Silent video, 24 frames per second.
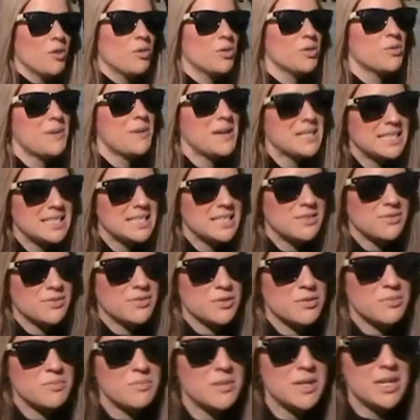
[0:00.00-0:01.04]
Well, the best thing
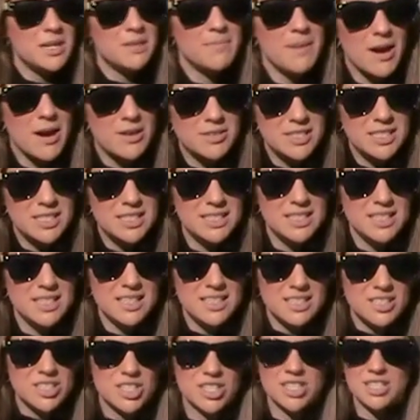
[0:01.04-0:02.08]
for me about DC
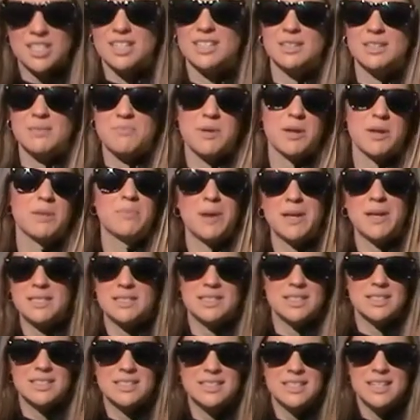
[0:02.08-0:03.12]
is just that it's a big,
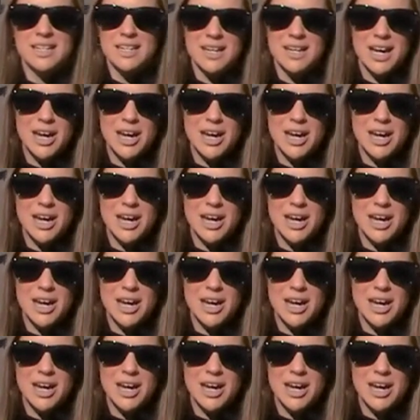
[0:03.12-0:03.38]
bustling city.